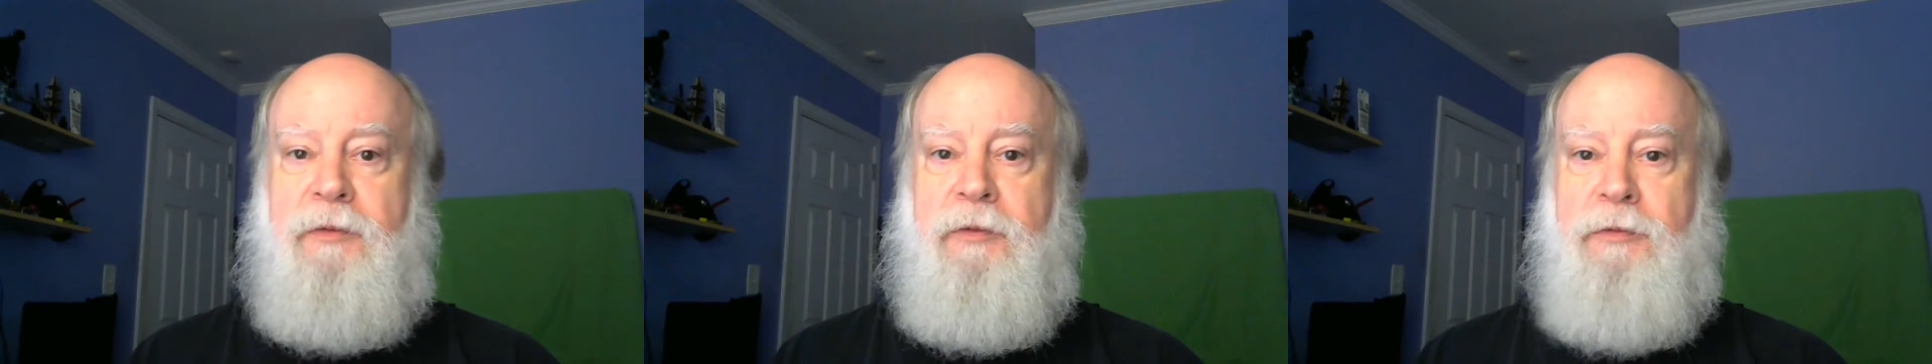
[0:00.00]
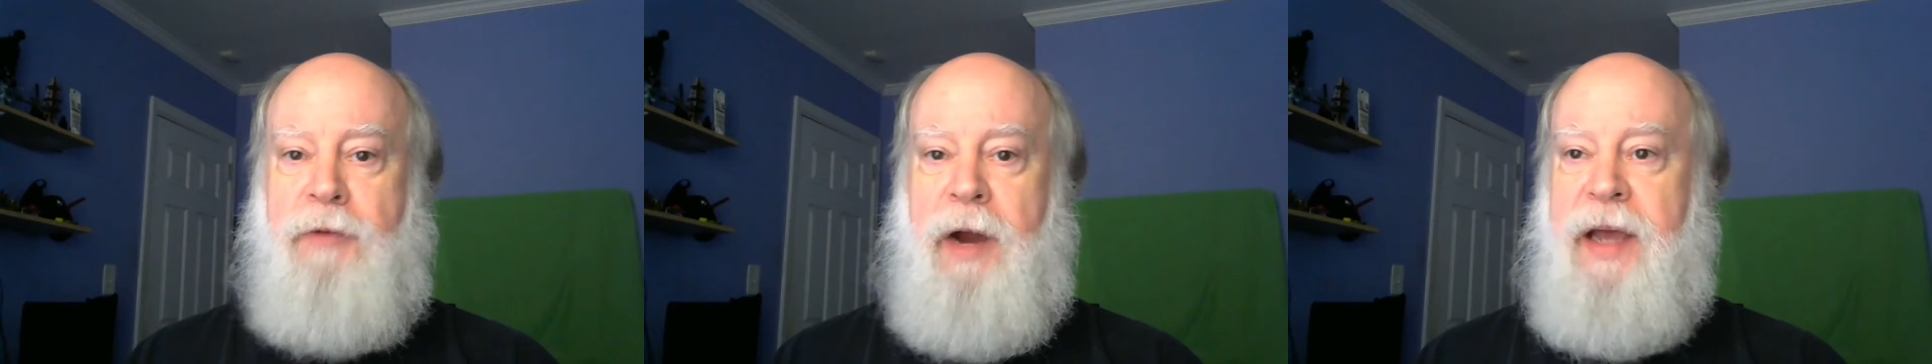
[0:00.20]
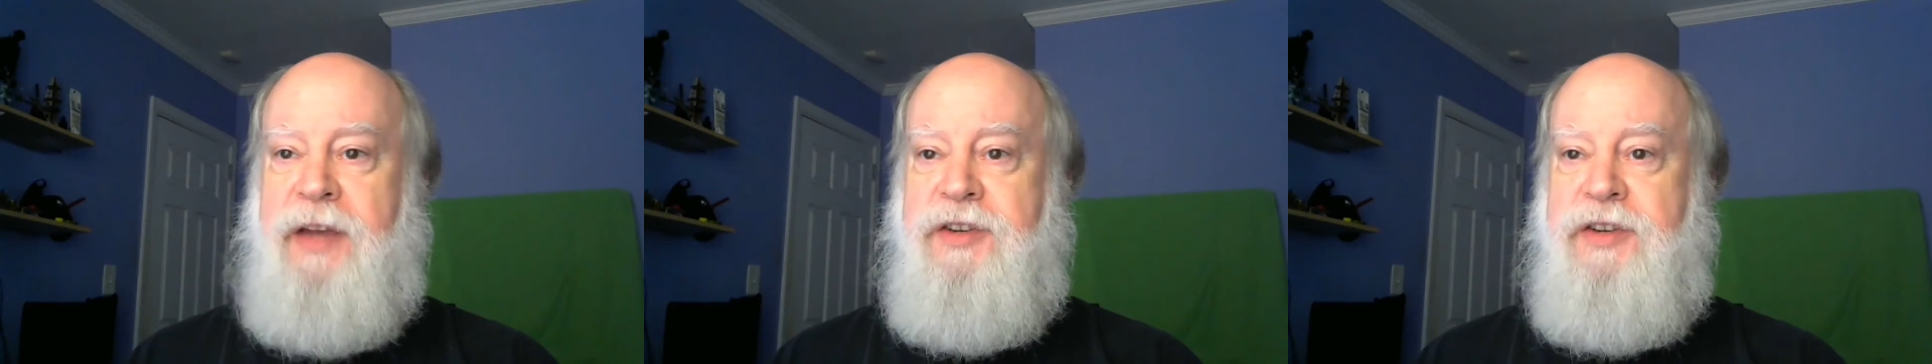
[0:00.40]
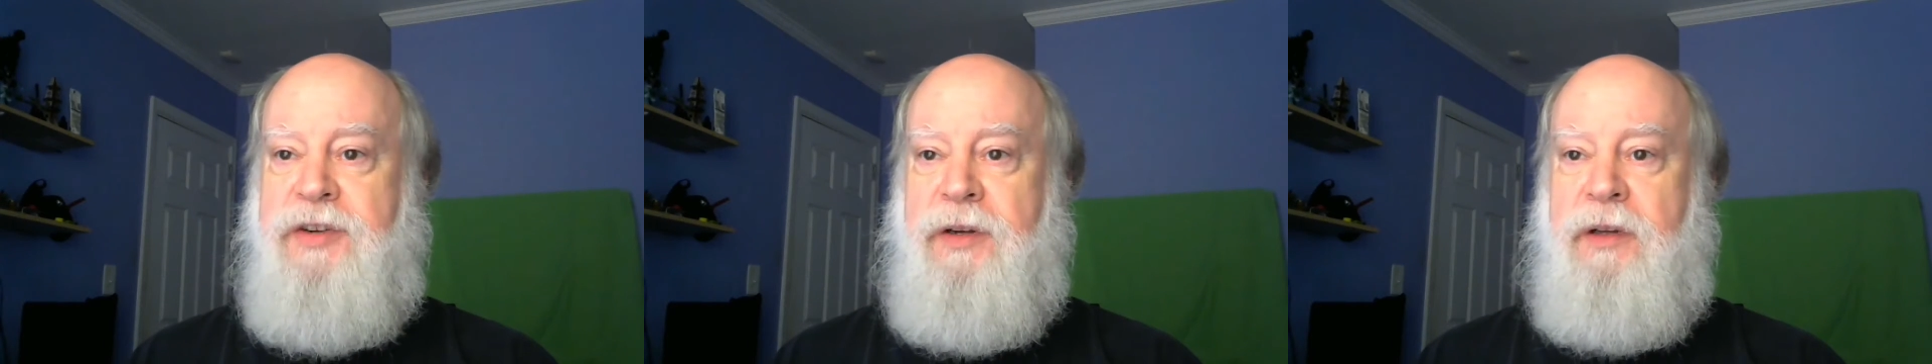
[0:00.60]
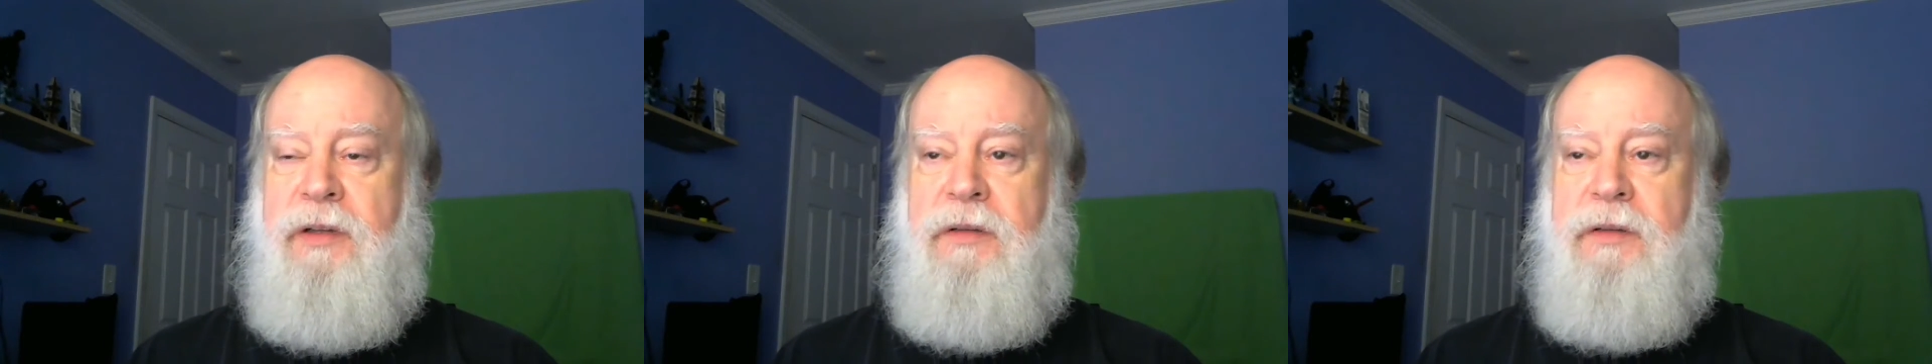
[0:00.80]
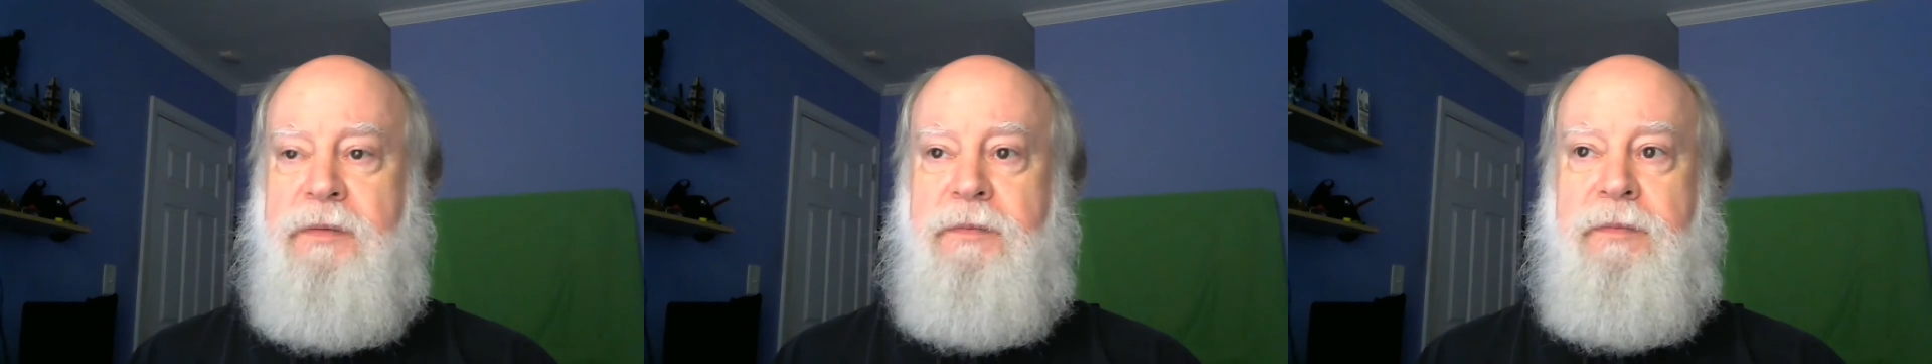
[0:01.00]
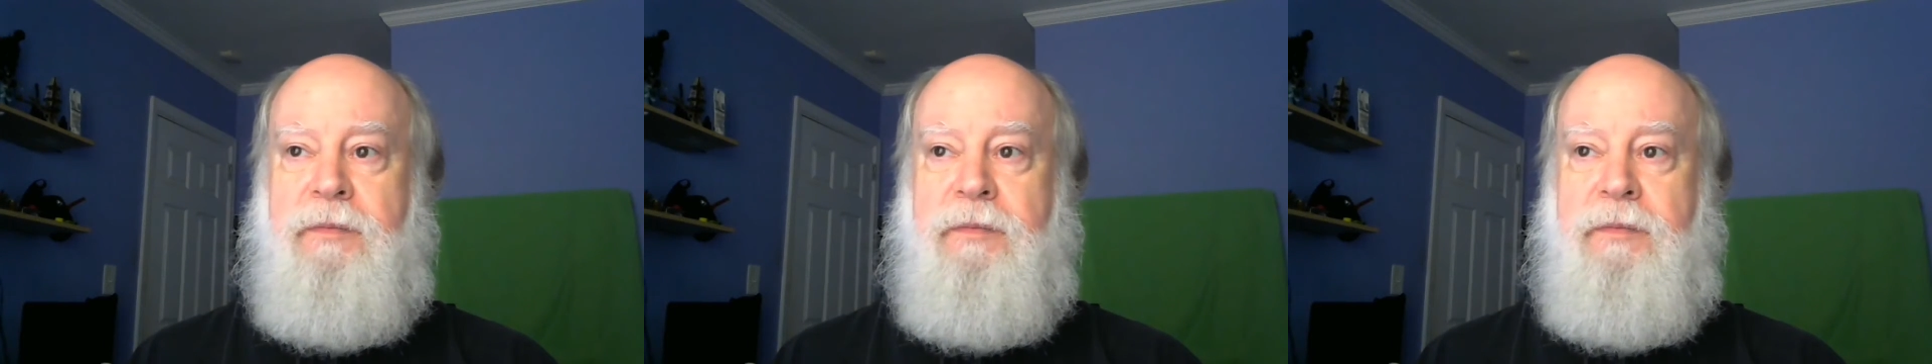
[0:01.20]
Rigel,